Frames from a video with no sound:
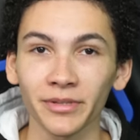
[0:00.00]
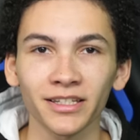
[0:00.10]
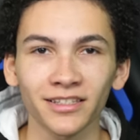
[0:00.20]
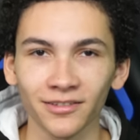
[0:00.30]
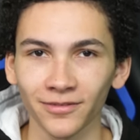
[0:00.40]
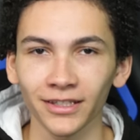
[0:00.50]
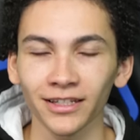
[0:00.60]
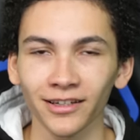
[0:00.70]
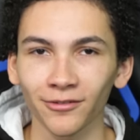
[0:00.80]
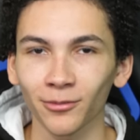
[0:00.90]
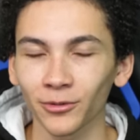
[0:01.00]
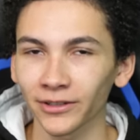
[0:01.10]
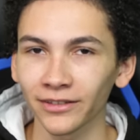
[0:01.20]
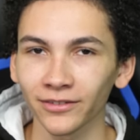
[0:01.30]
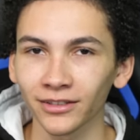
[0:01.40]
biggest fee yet from a
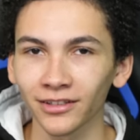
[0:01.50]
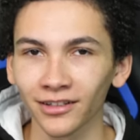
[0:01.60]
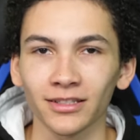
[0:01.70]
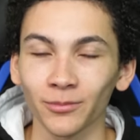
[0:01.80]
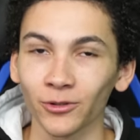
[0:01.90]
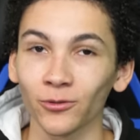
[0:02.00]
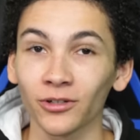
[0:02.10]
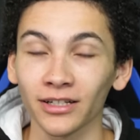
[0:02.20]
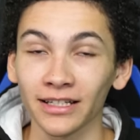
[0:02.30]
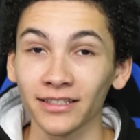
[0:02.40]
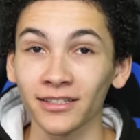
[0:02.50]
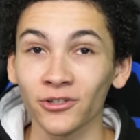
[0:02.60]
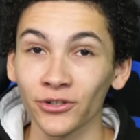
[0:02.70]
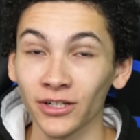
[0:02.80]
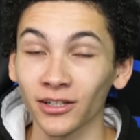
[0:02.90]
refund. Someone ordered a
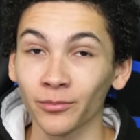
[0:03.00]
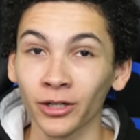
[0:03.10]
$600